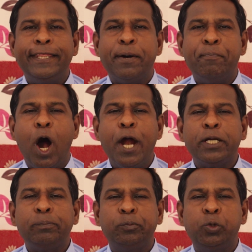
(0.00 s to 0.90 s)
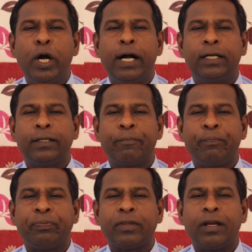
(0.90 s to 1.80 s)
The modern poor
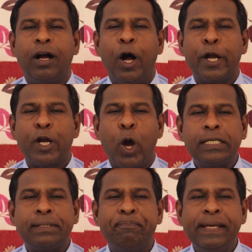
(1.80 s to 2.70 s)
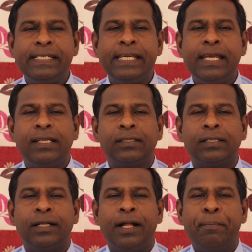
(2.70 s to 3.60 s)
are not pitied
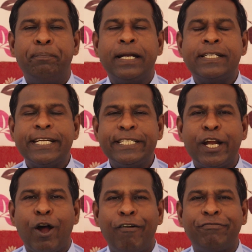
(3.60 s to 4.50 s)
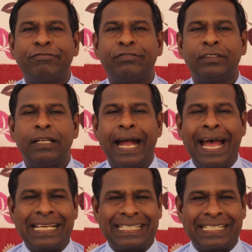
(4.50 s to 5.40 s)
but written off
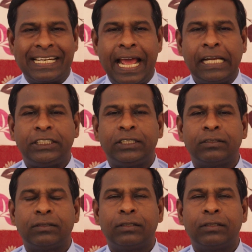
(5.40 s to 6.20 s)
as trash.